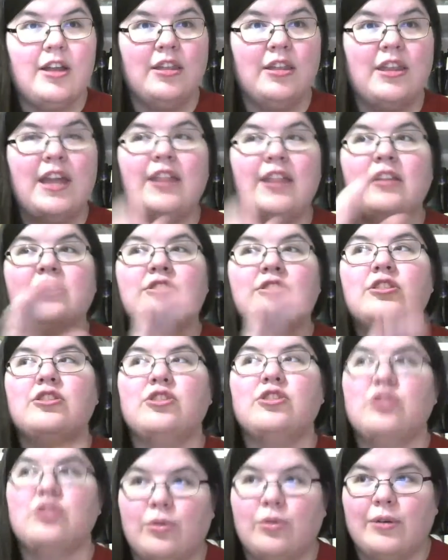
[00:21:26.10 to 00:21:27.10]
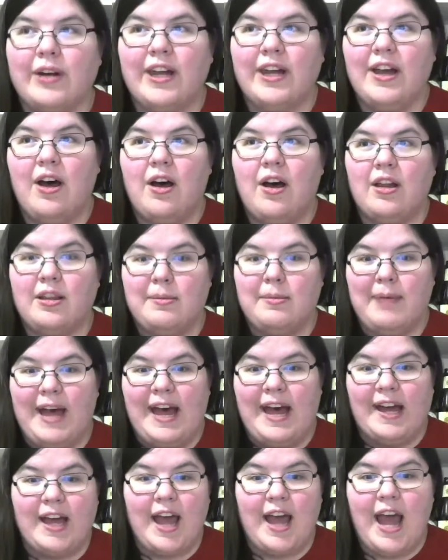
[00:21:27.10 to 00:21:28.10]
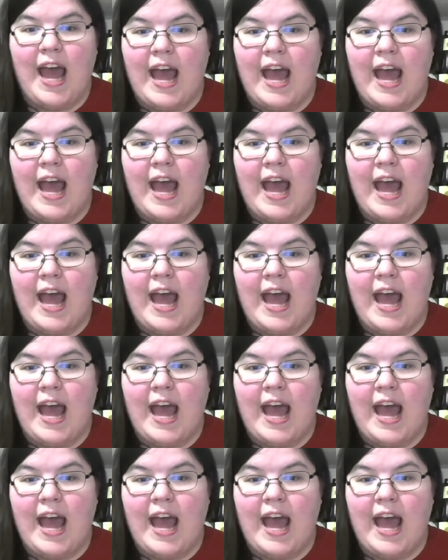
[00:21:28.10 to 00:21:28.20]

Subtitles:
Then there's the story on the back,